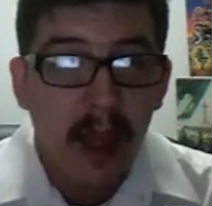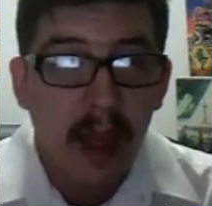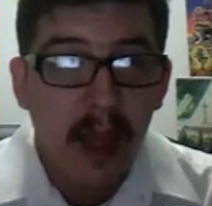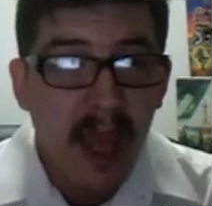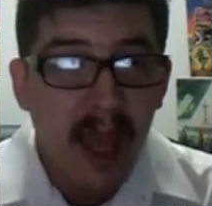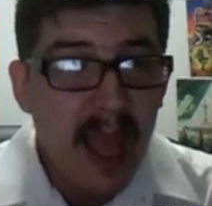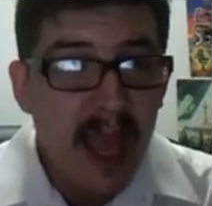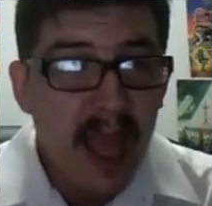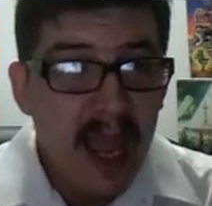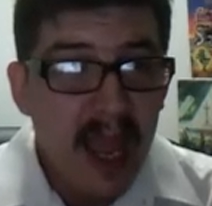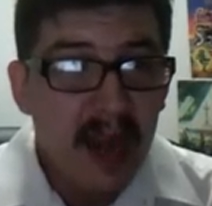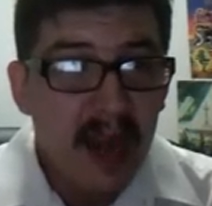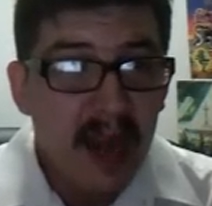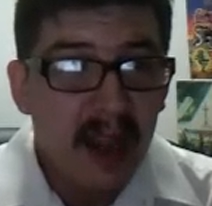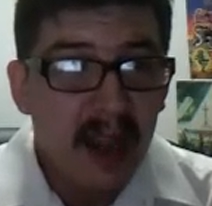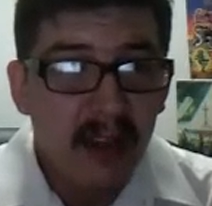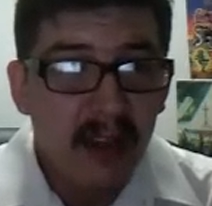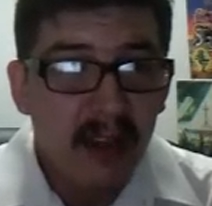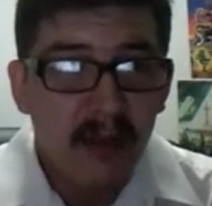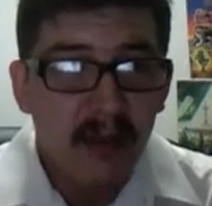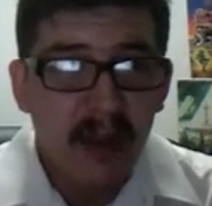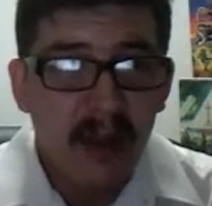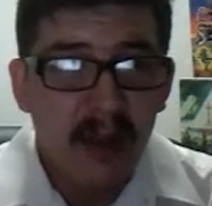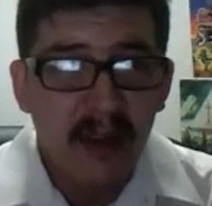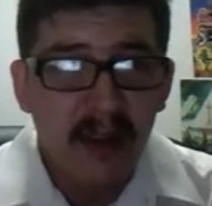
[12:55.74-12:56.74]
And I
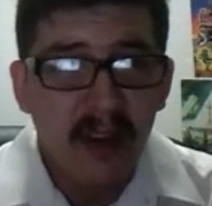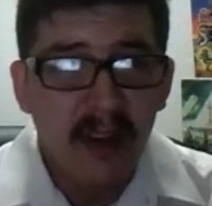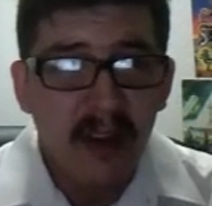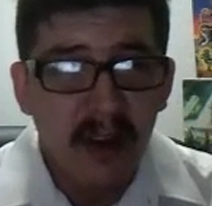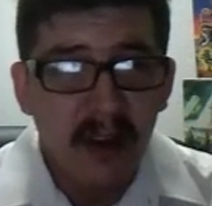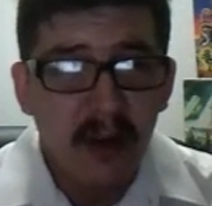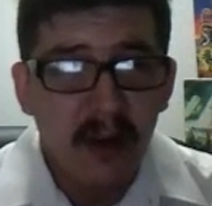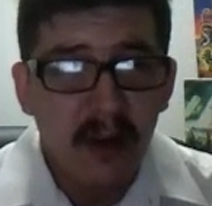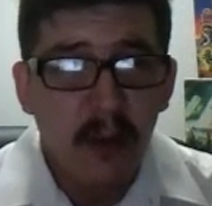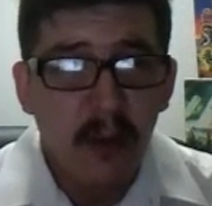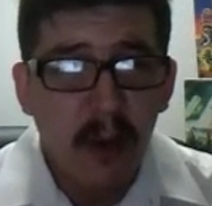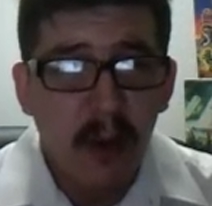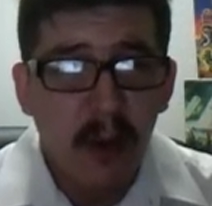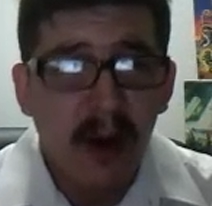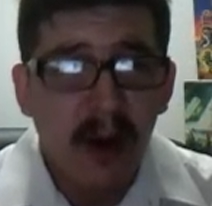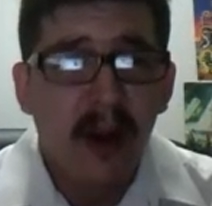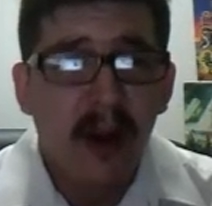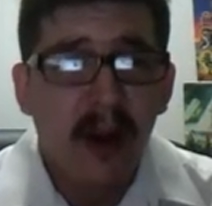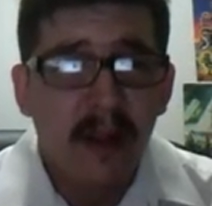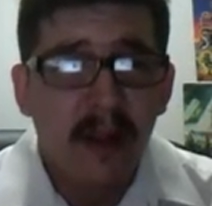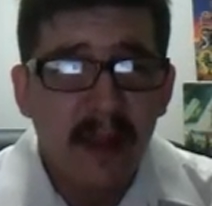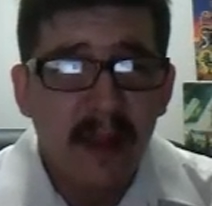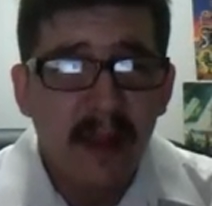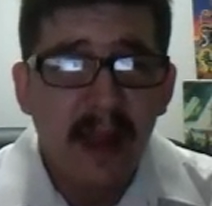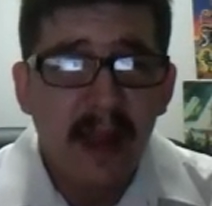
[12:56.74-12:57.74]
continue to work
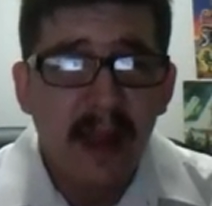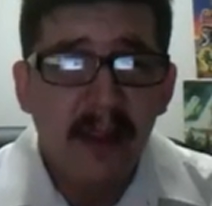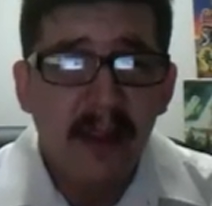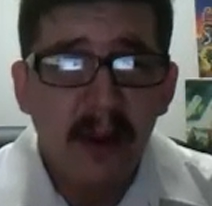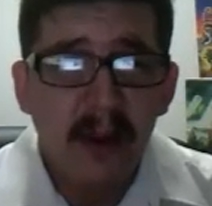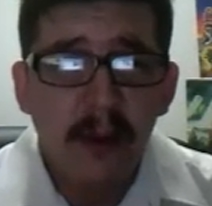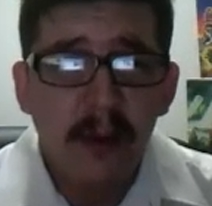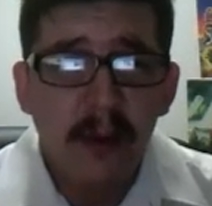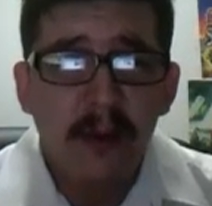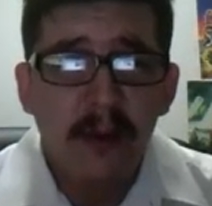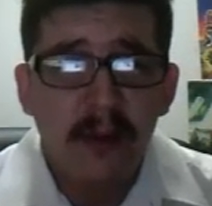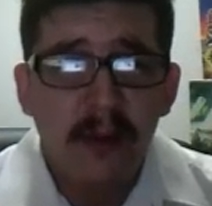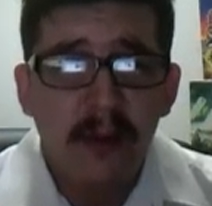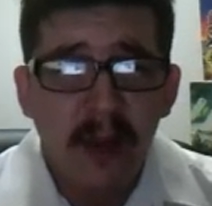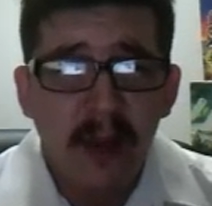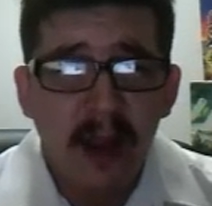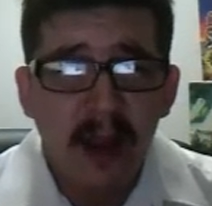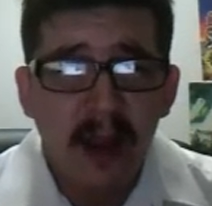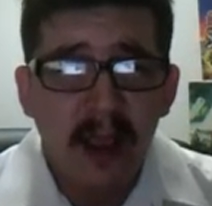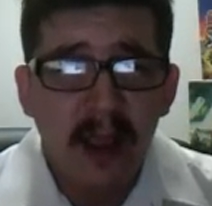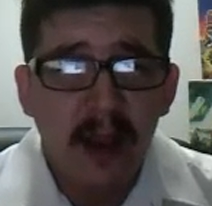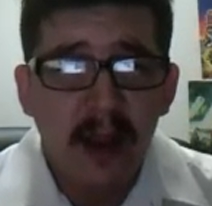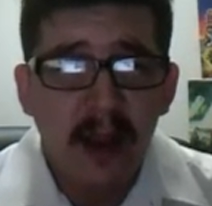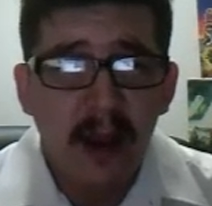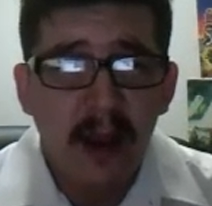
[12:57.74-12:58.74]
on the Helios
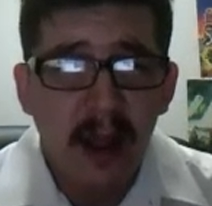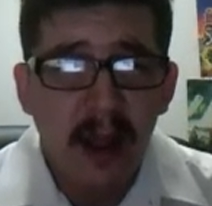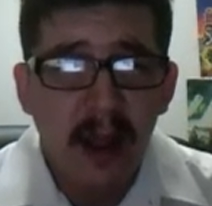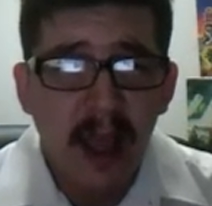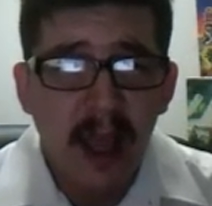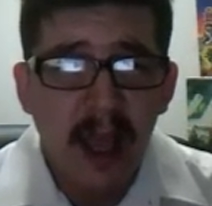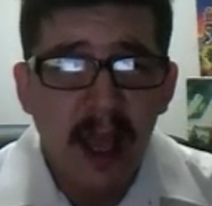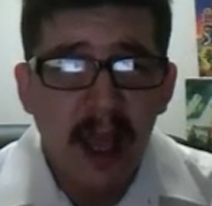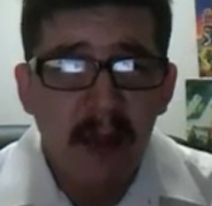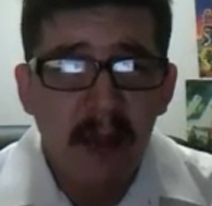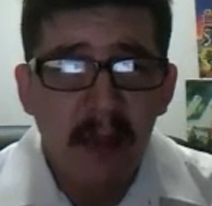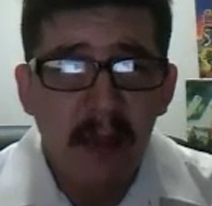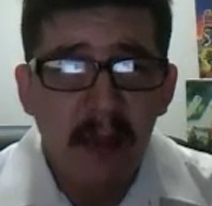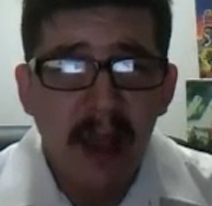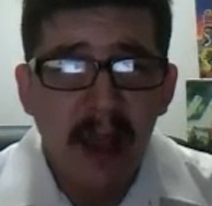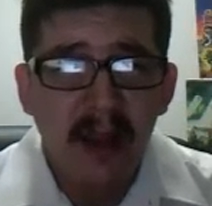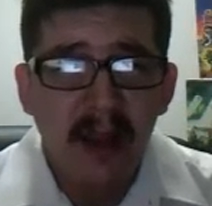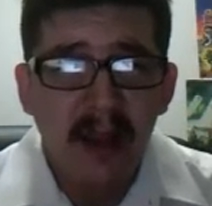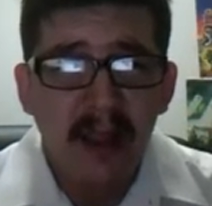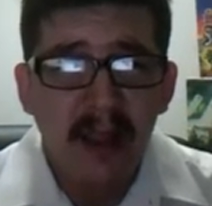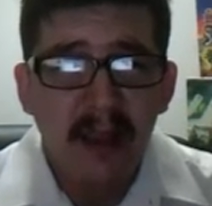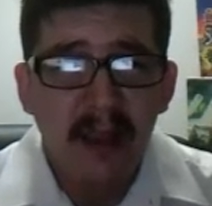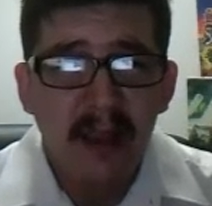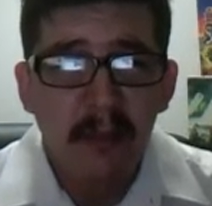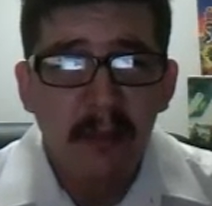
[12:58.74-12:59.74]
setting, and
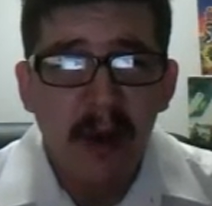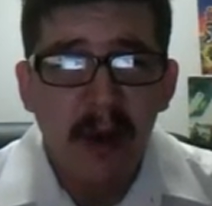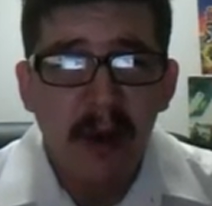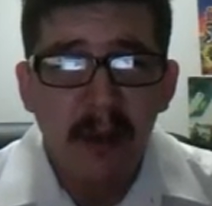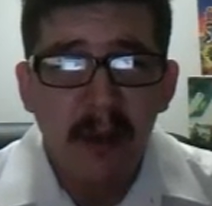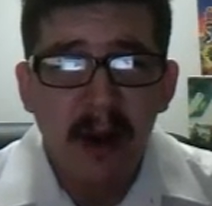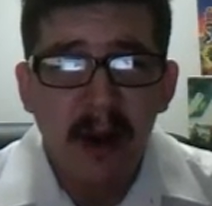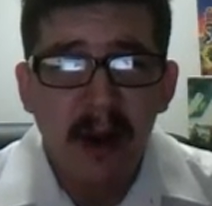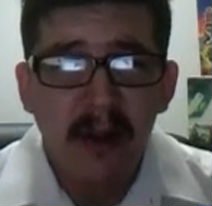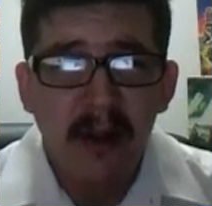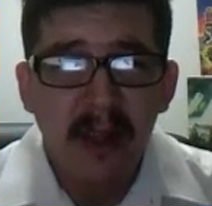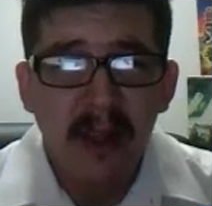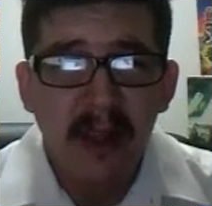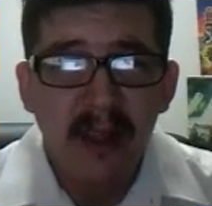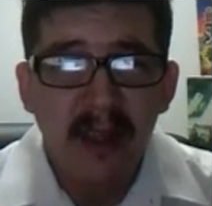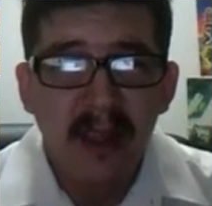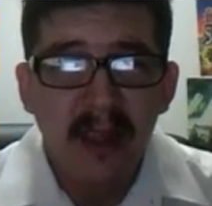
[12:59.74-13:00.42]
primarily